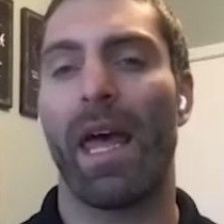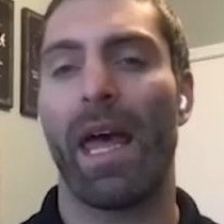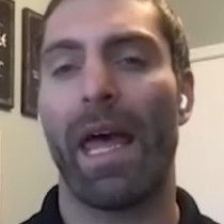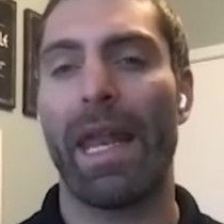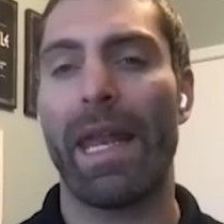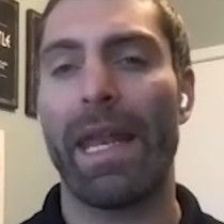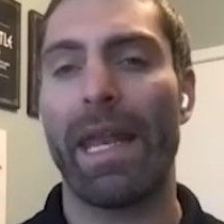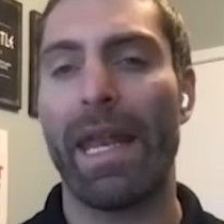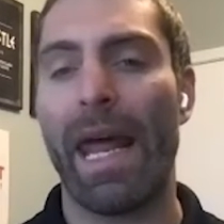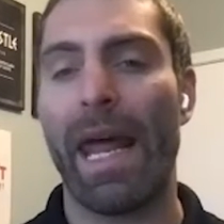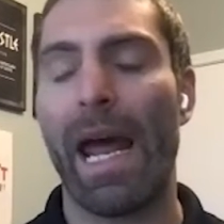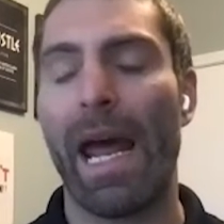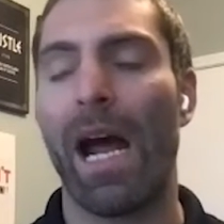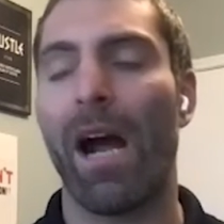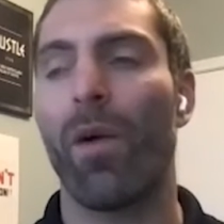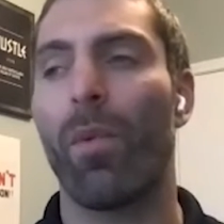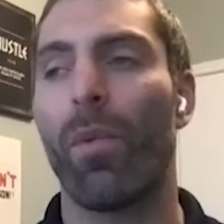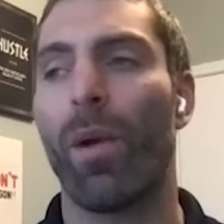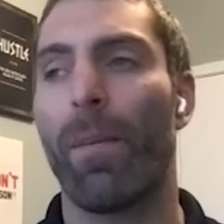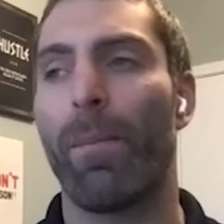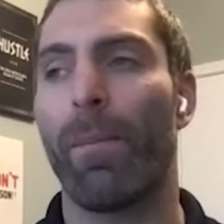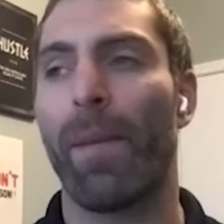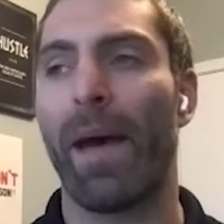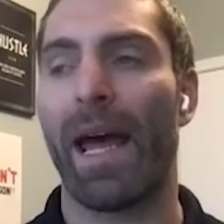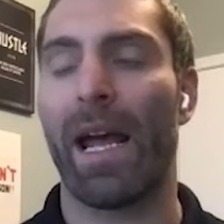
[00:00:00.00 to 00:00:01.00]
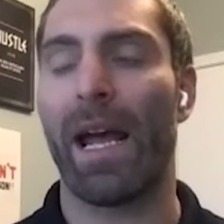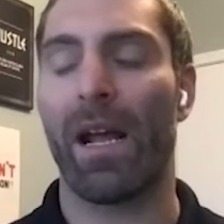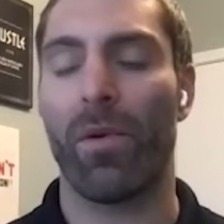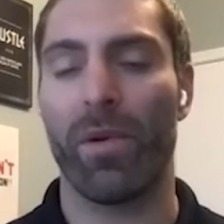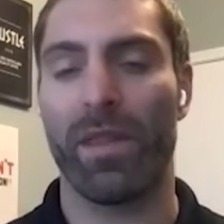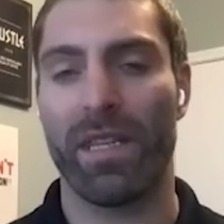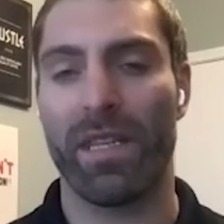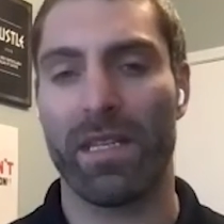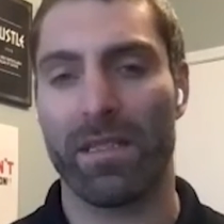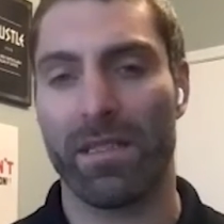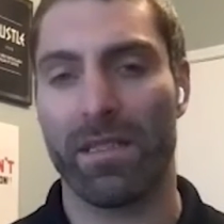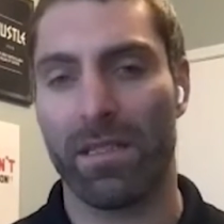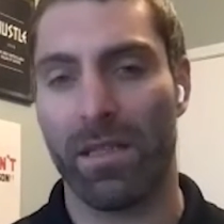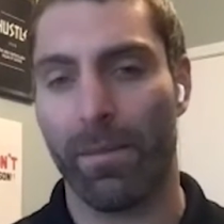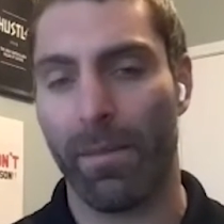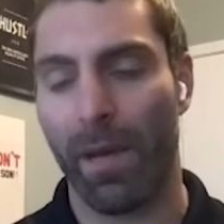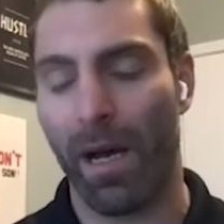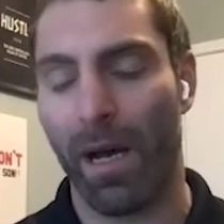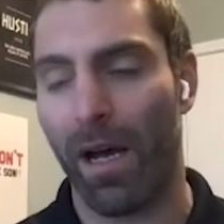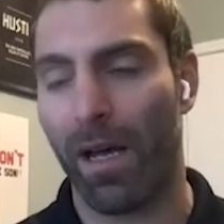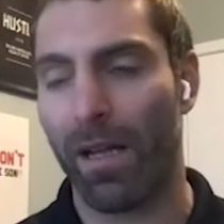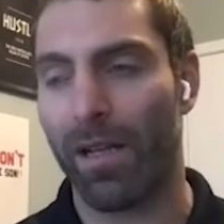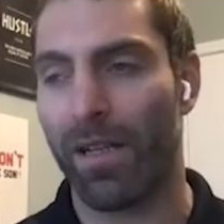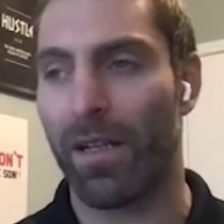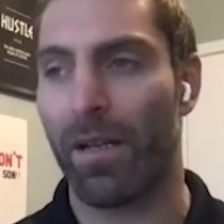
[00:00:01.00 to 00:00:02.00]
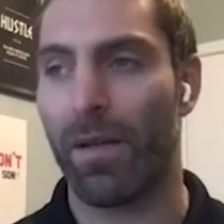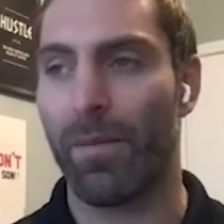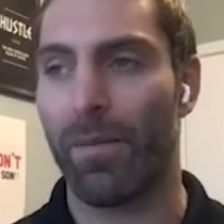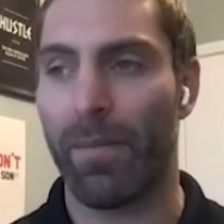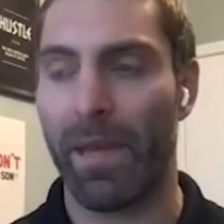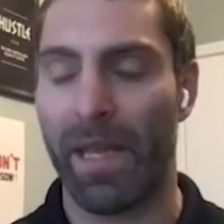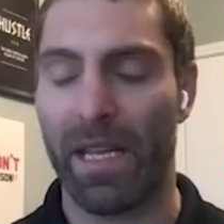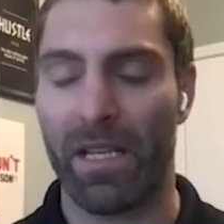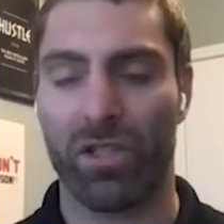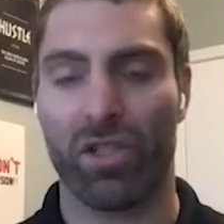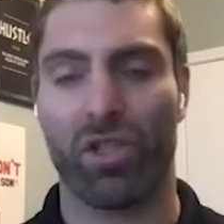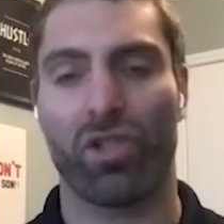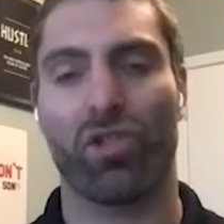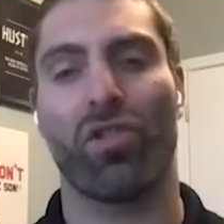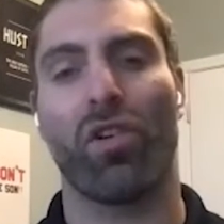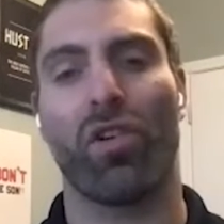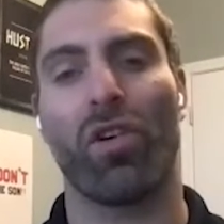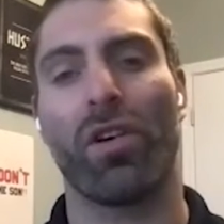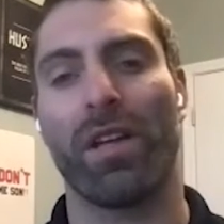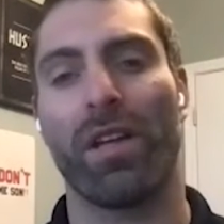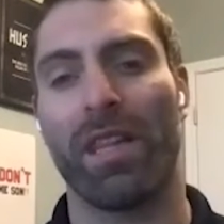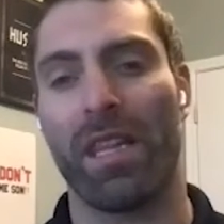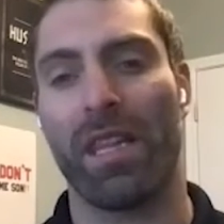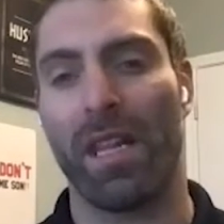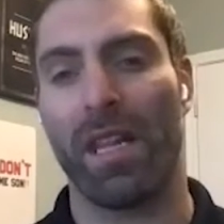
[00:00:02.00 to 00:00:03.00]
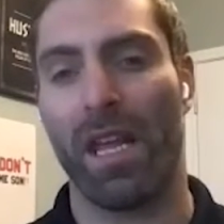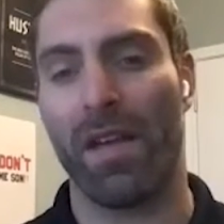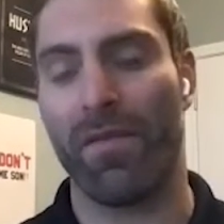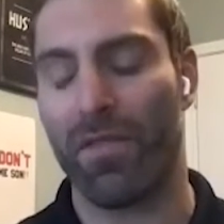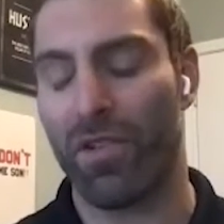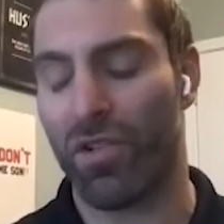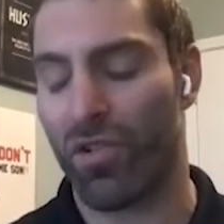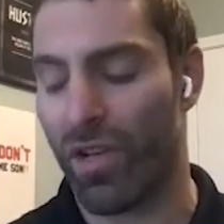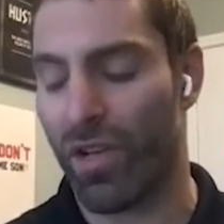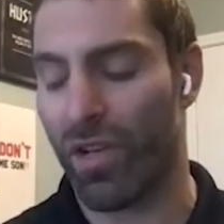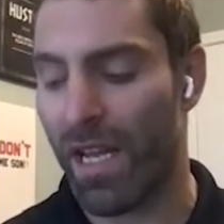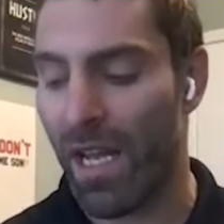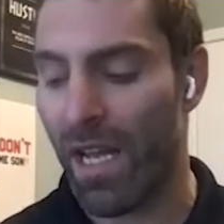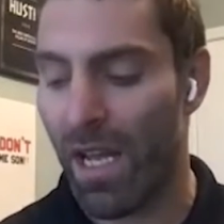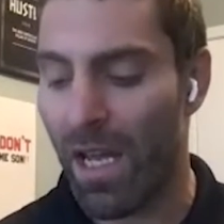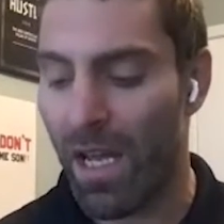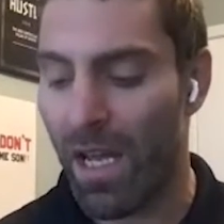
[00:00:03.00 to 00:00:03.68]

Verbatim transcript: And now we're back with this demand being stronger than the inventory.